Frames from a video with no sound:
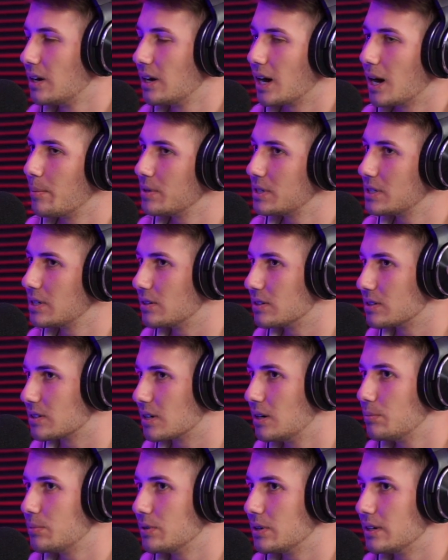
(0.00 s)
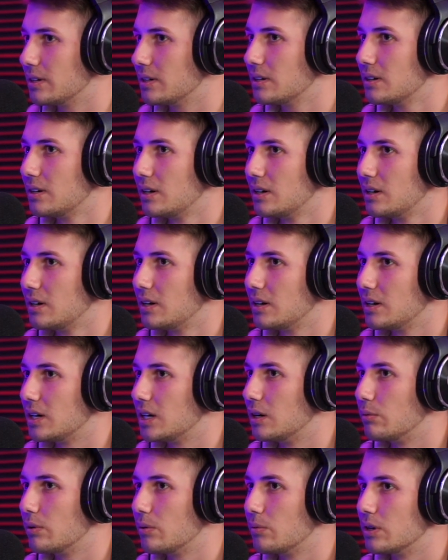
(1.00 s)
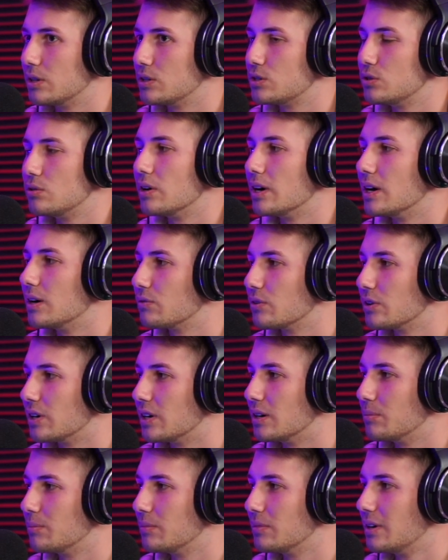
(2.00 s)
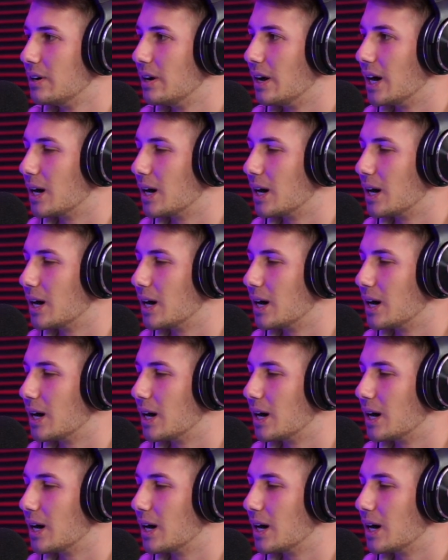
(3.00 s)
I'm gonna tell this company, you know, we want $2,000 for him,